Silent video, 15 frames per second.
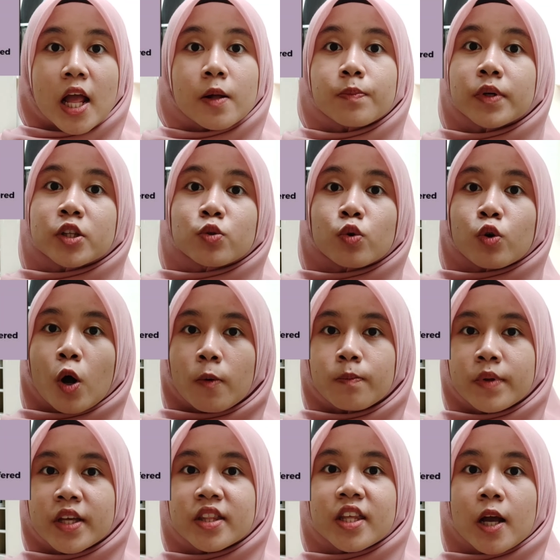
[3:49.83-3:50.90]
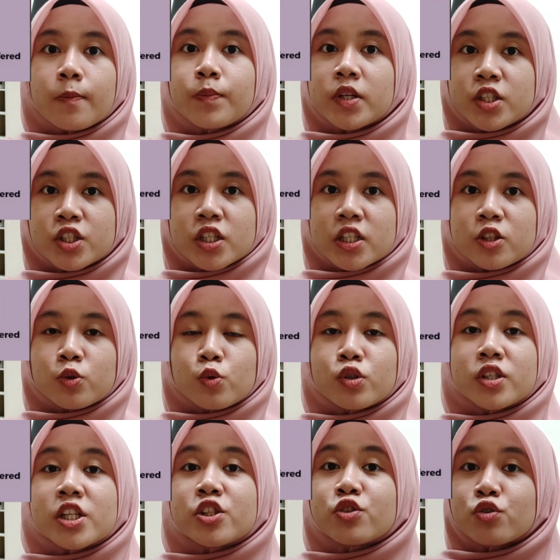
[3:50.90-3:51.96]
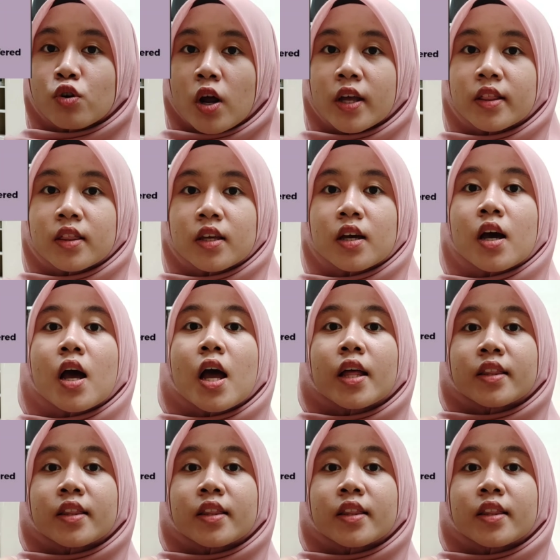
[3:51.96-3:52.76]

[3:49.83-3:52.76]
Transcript: able to complete their mission to destroy the